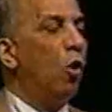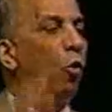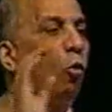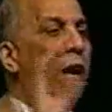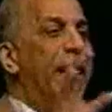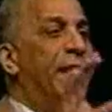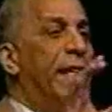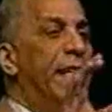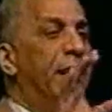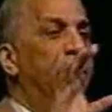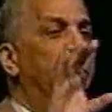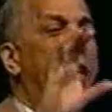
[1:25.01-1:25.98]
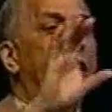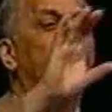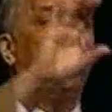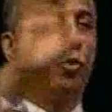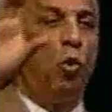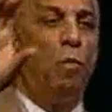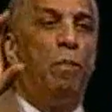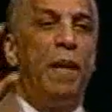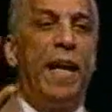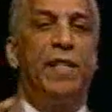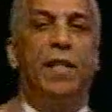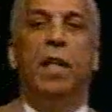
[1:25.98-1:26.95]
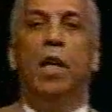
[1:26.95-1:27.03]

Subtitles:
Racism means group-based.